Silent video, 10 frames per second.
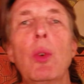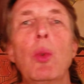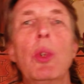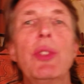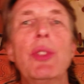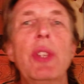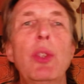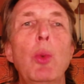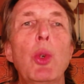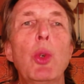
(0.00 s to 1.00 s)
where it said the
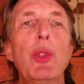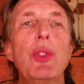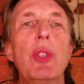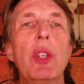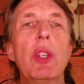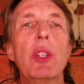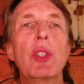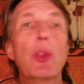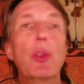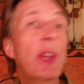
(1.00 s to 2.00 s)
words,
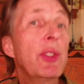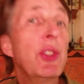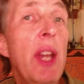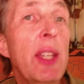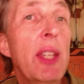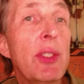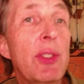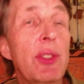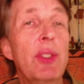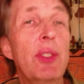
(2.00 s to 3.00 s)
"Trust the science,"